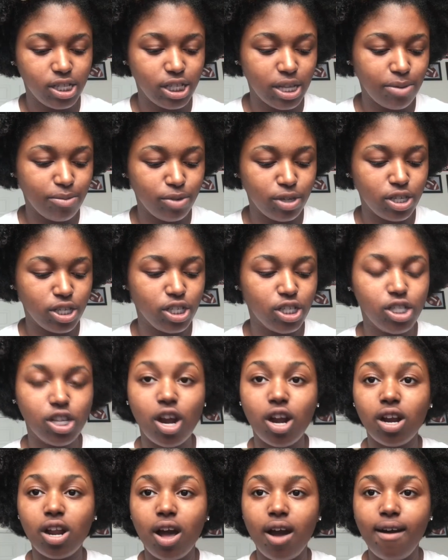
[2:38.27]
So I'm gonna
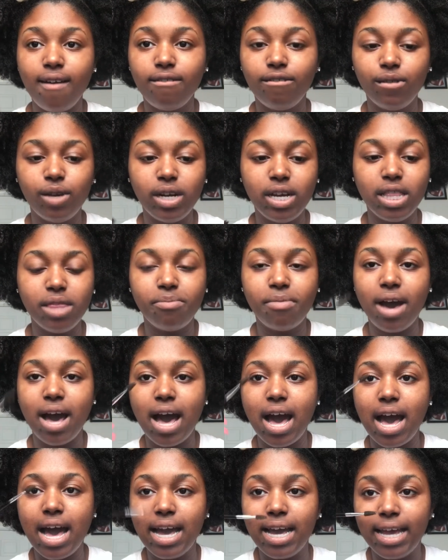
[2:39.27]
start off with
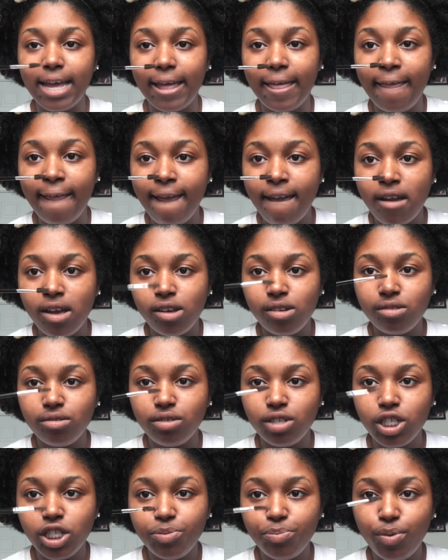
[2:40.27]
my
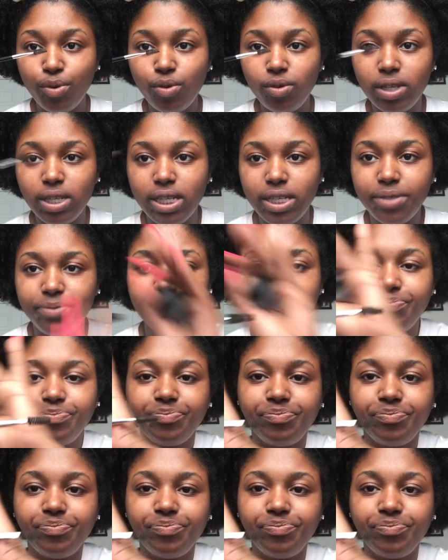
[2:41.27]
spoolie.